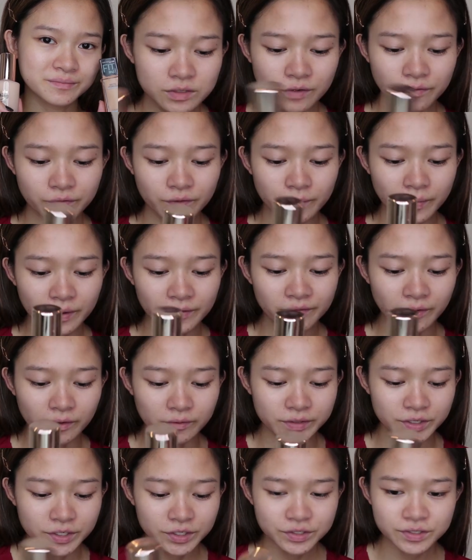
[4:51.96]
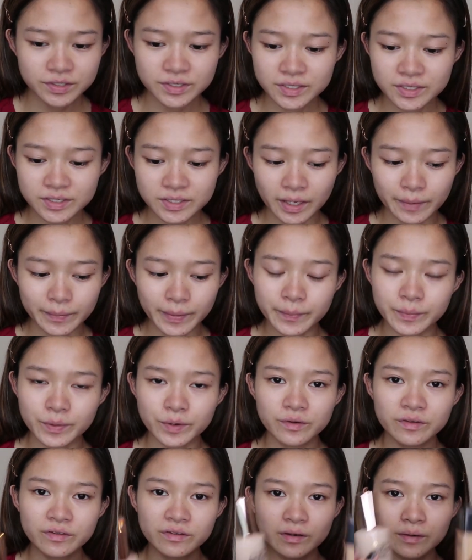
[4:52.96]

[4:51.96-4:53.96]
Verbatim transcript: So for my foundation step, I'm going